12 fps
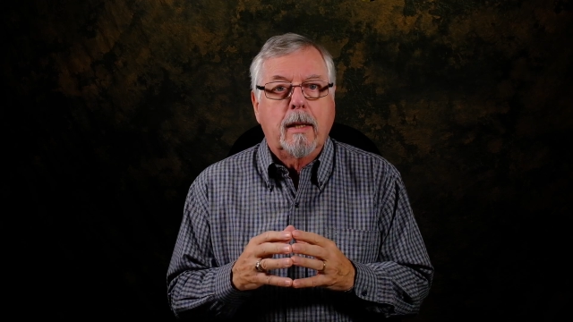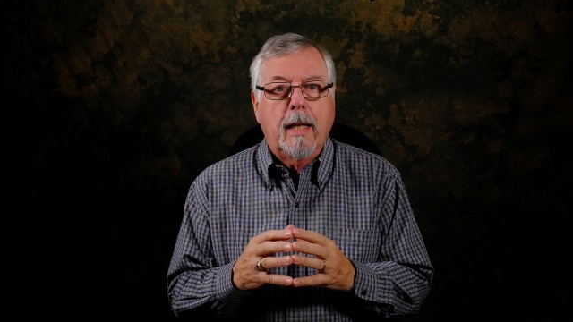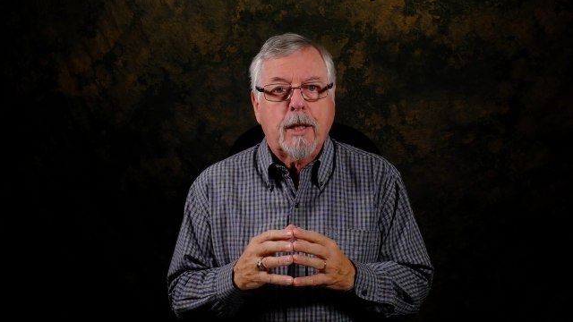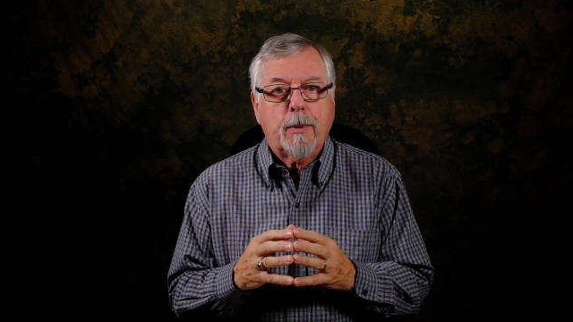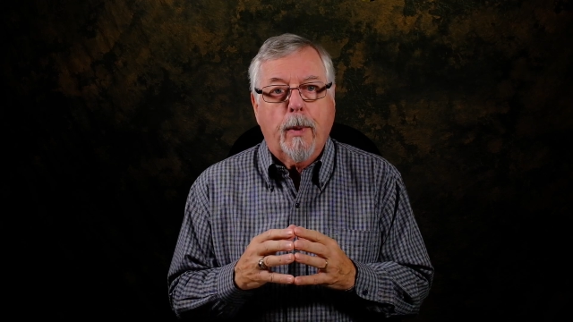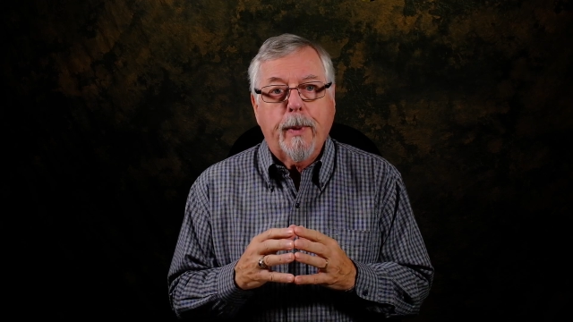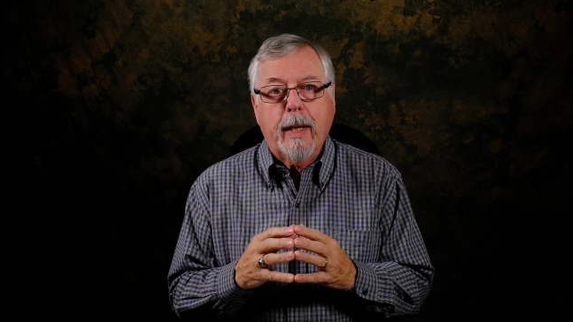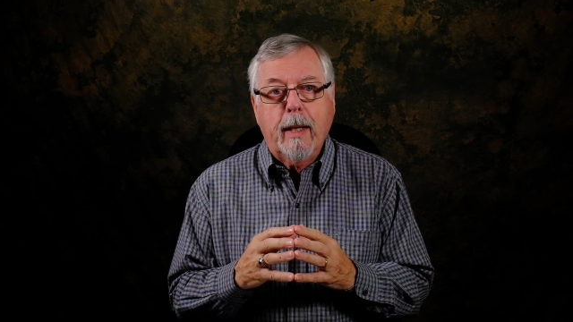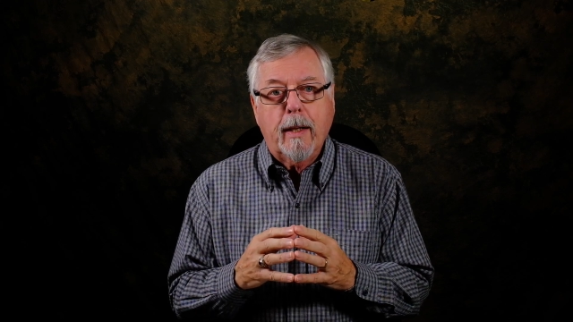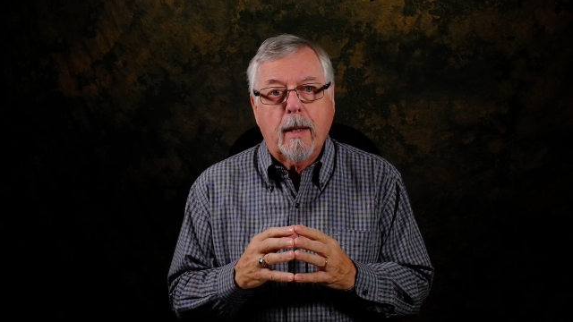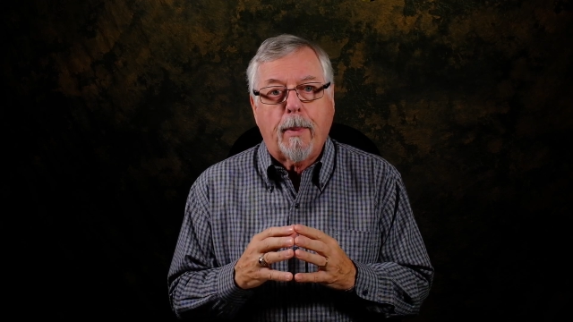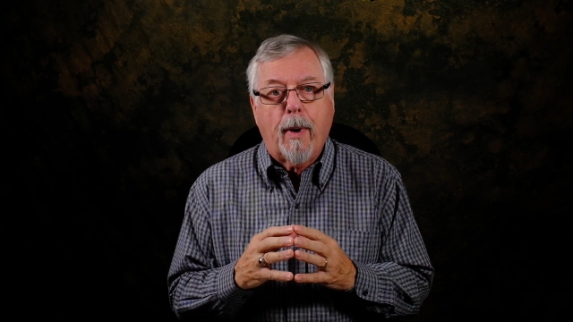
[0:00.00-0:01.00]
That's where we get
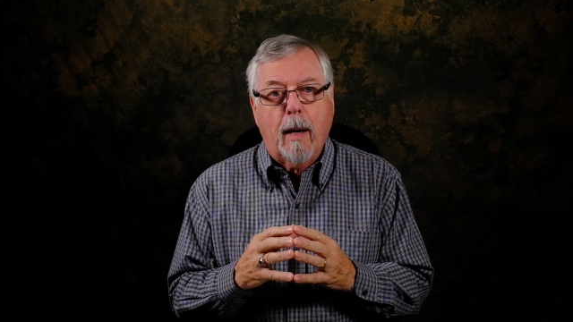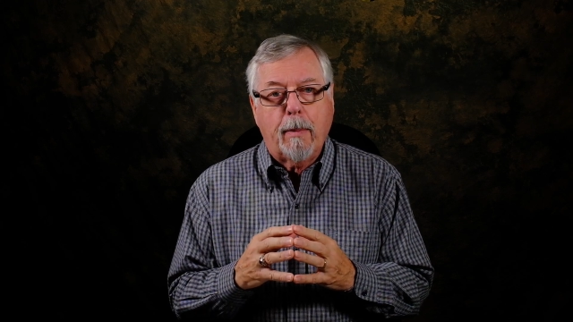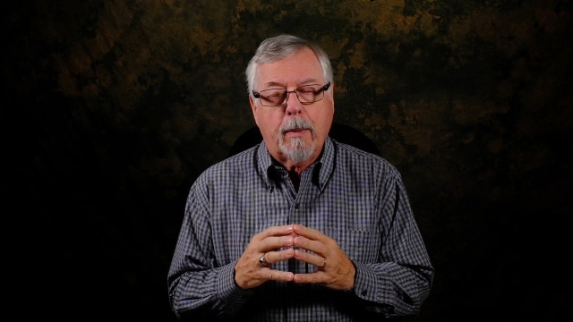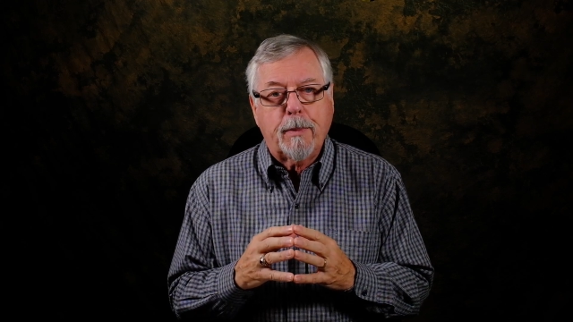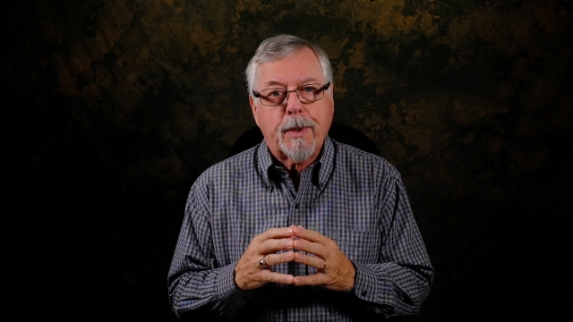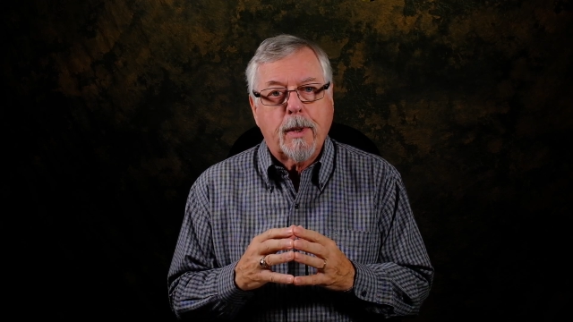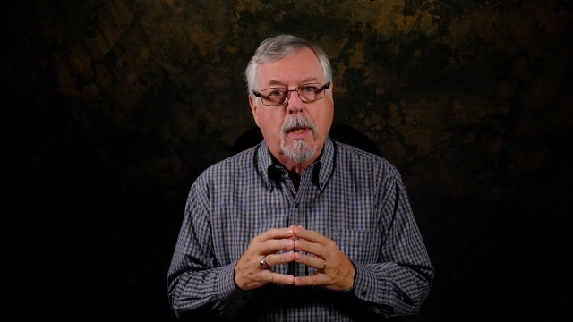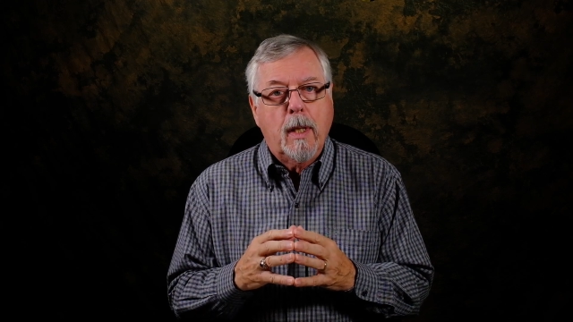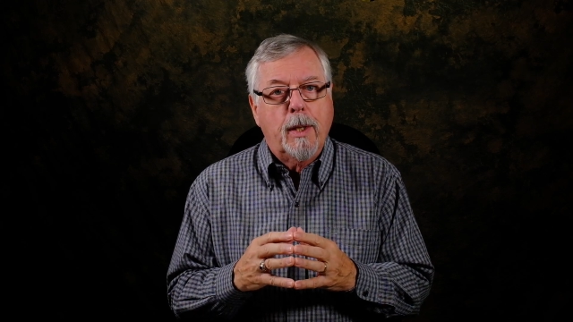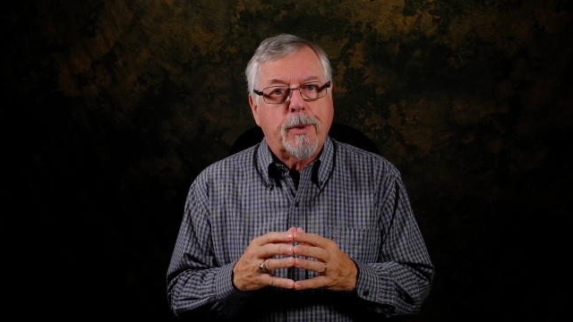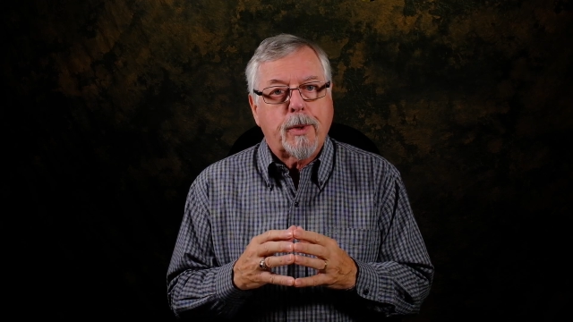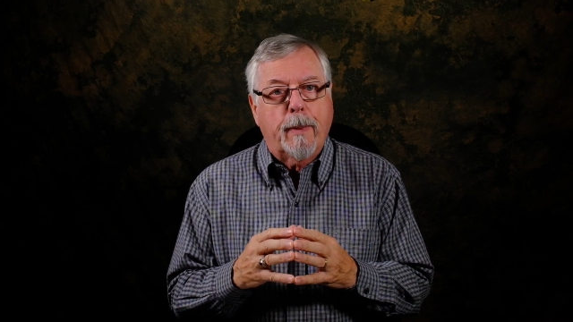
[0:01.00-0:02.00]
into problems.
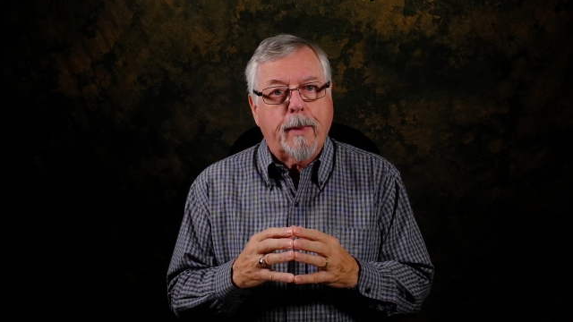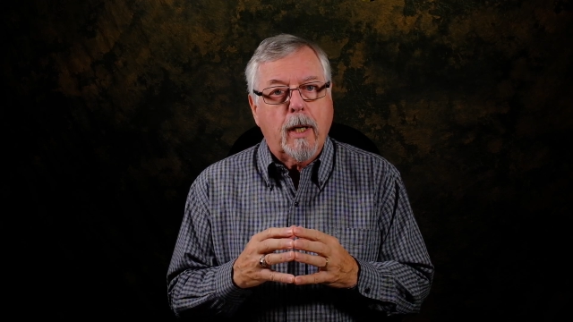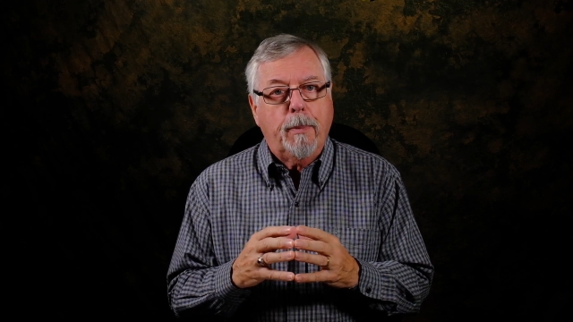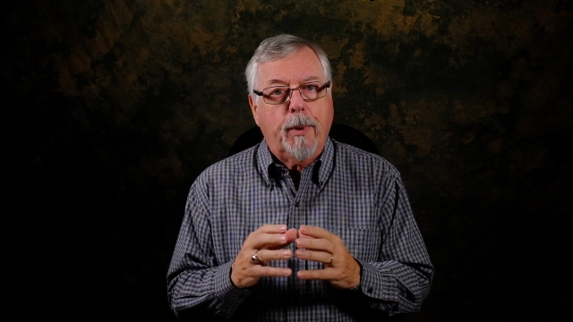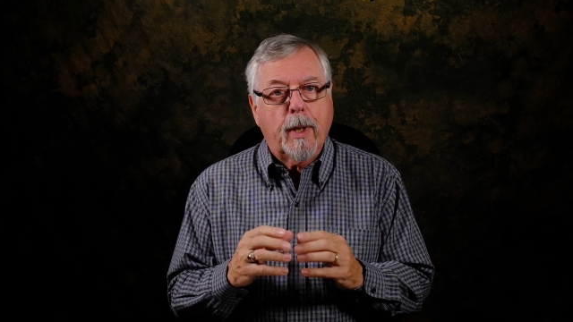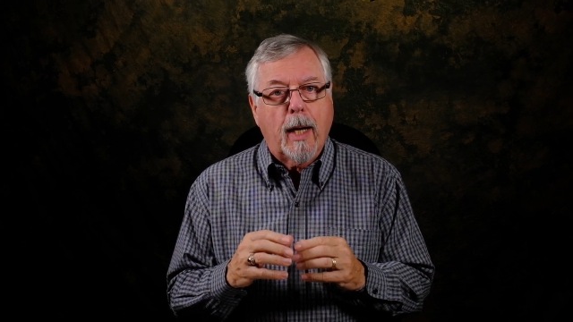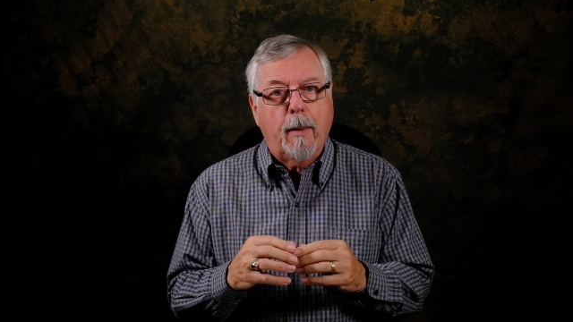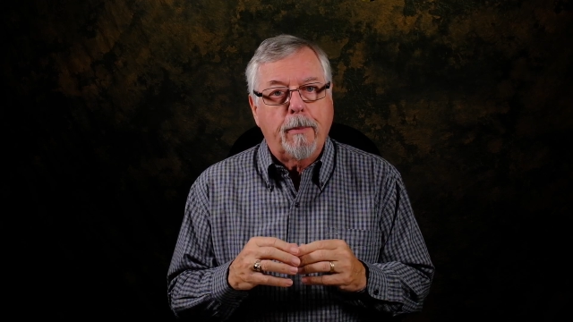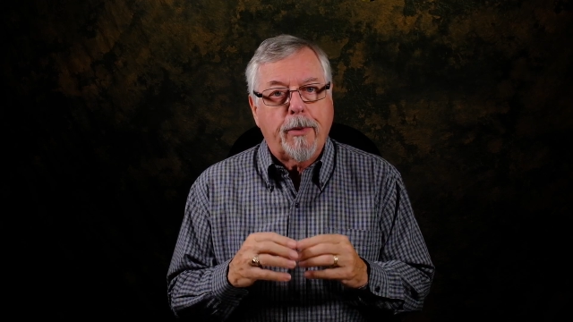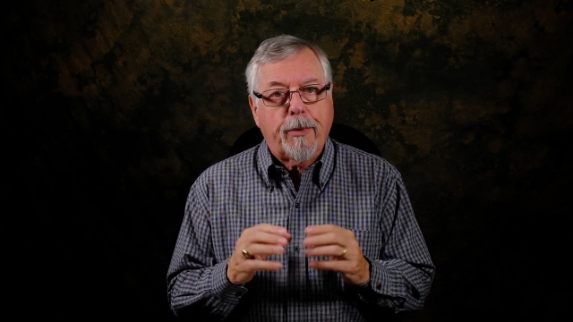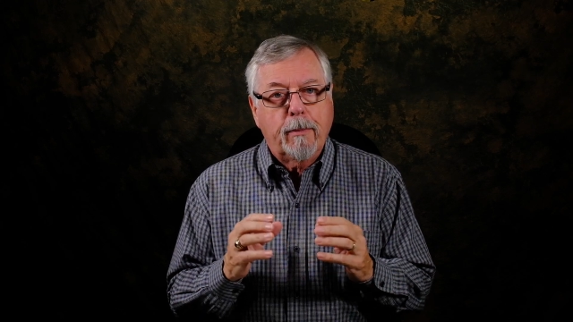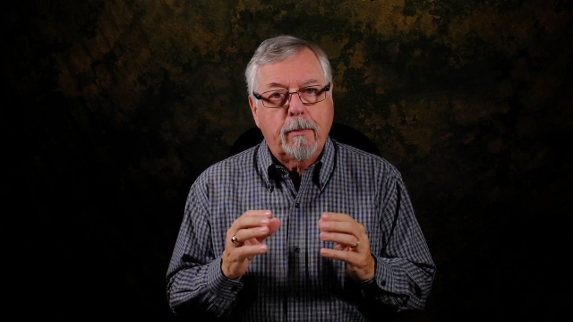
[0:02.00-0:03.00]
So I'm going to put up
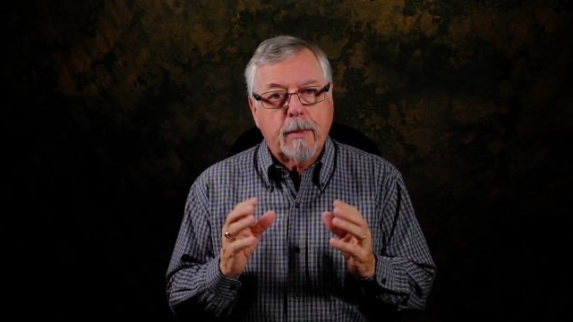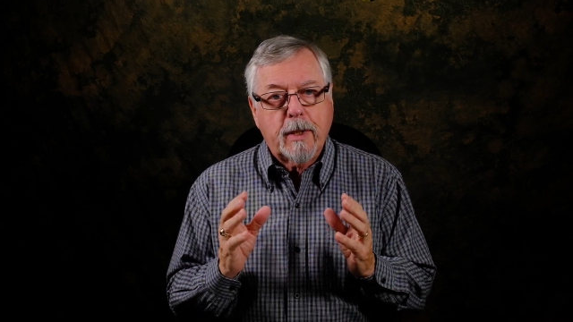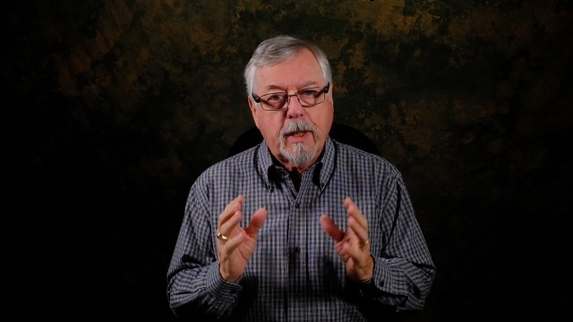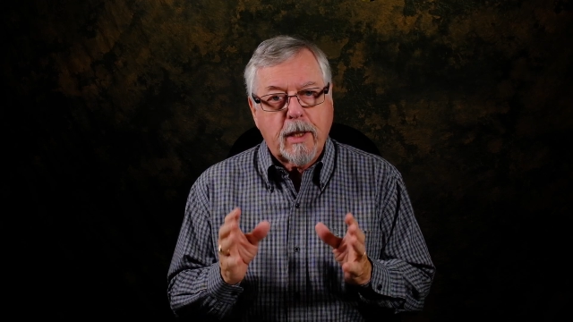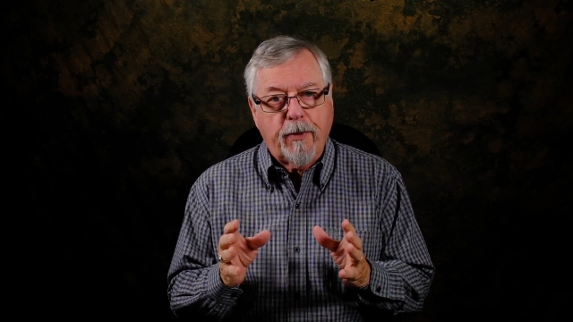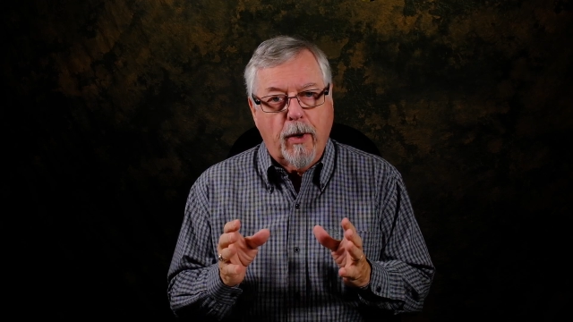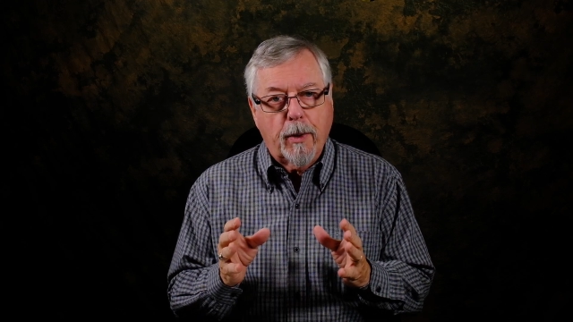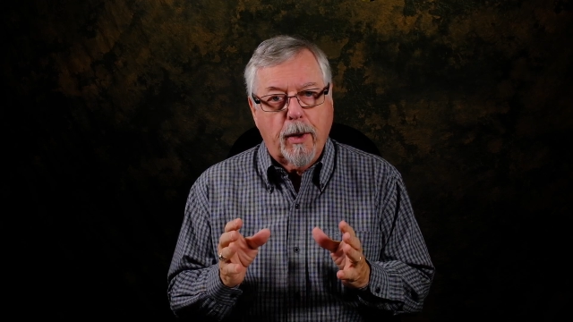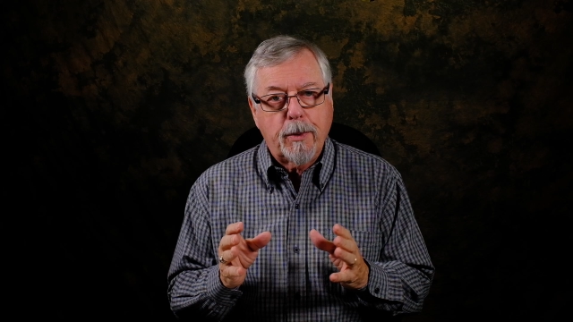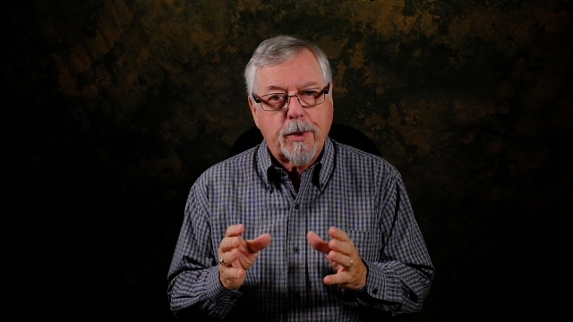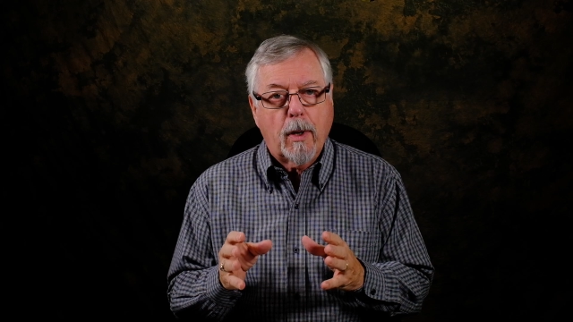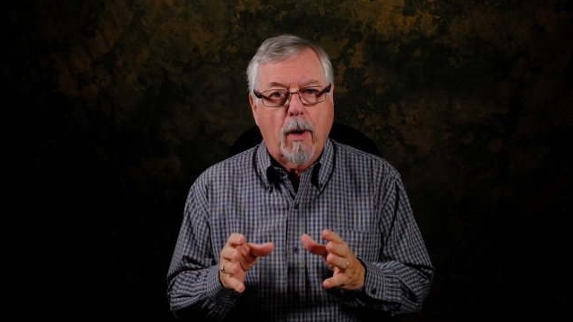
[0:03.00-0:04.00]
6
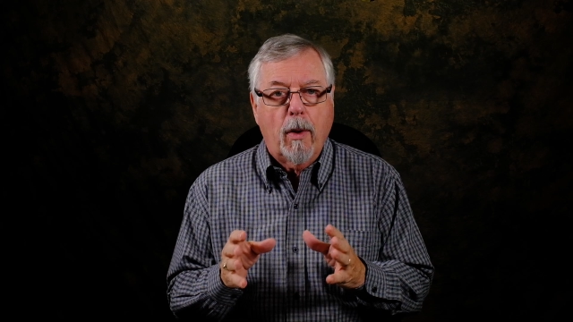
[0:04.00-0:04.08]
photos.